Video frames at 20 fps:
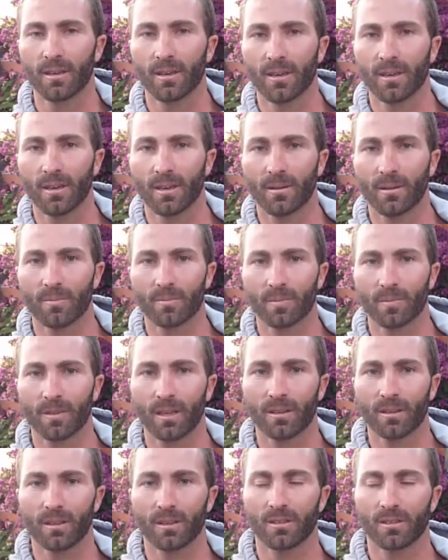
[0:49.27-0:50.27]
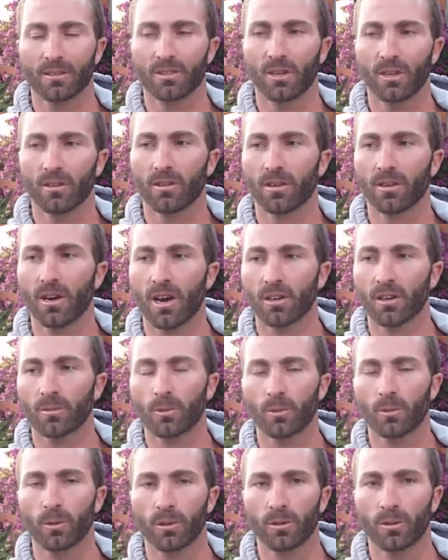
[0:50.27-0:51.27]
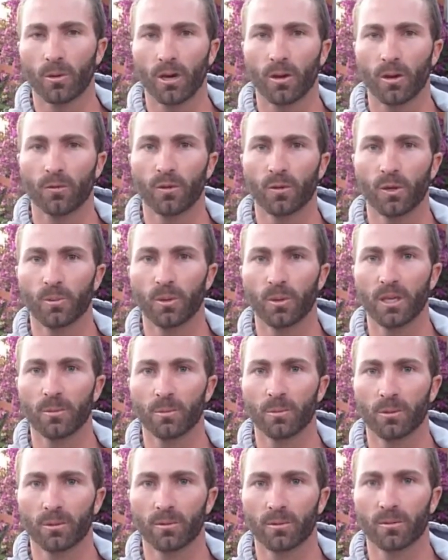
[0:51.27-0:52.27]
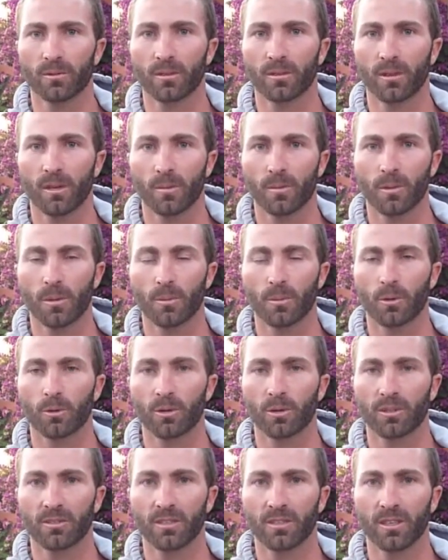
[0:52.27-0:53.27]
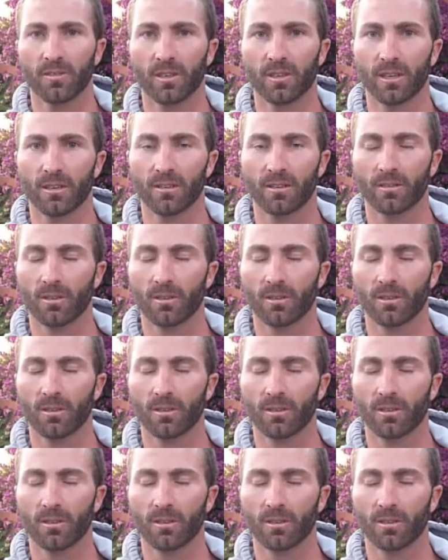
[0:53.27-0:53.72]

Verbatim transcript: uh, got to share the gospel with quite a few people, and people are receiving it.